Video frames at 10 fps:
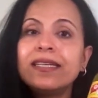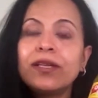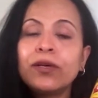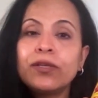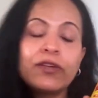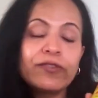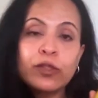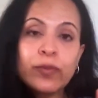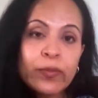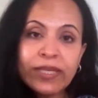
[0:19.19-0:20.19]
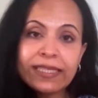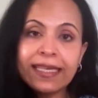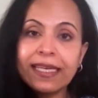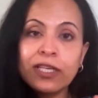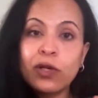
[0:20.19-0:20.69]
you know you're super
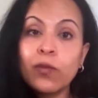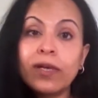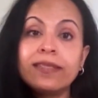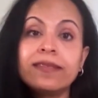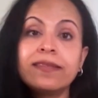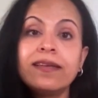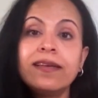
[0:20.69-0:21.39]
busy and you don't want